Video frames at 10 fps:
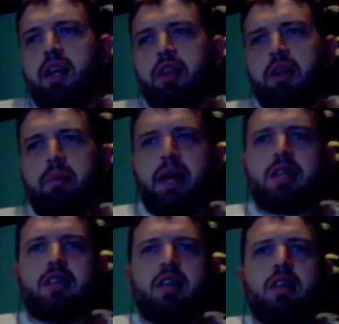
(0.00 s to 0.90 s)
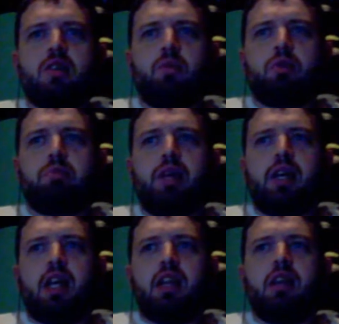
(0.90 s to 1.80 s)
The message would be
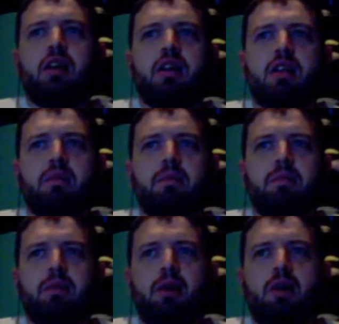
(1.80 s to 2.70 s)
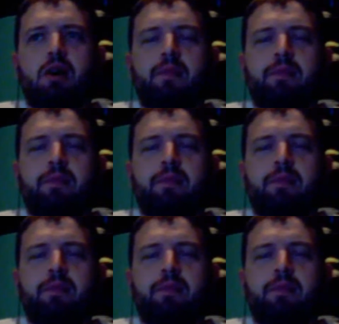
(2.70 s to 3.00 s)
a lot more